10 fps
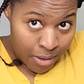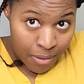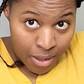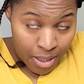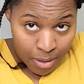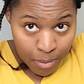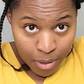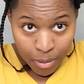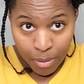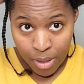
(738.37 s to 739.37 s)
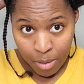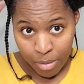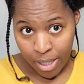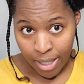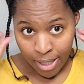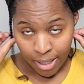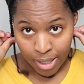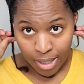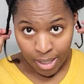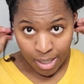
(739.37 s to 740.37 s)
doing this real quick, but I gotta
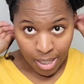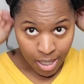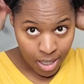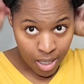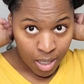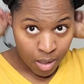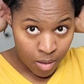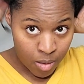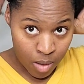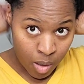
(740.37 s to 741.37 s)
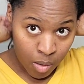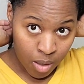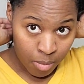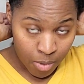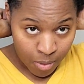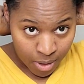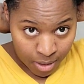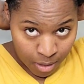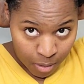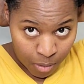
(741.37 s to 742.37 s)
get it. So I'm going
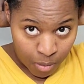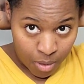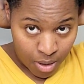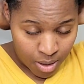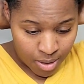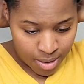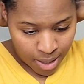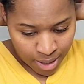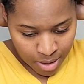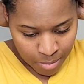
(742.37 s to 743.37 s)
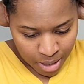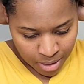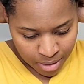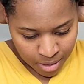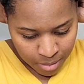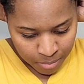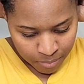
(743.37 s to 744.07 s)
to tie it back up